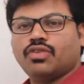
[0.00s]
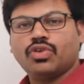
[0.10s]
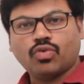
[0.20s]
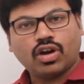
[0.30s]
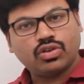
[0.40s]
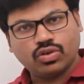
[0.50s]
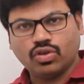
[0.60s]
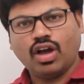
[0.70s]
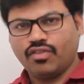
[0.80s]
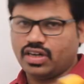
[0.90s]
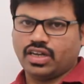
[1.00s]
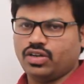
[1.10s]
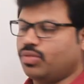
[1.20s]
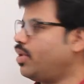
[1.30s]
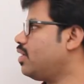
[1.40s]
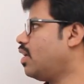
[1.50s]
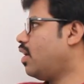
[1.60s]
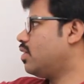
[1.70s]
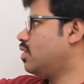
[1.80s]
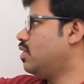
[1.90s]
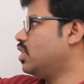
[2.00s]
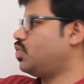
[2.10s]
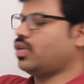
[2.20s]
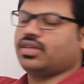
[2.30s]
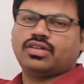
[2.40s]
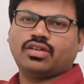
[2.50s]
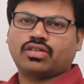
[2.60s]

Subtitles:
If you want to know, I will tell you, but not this one.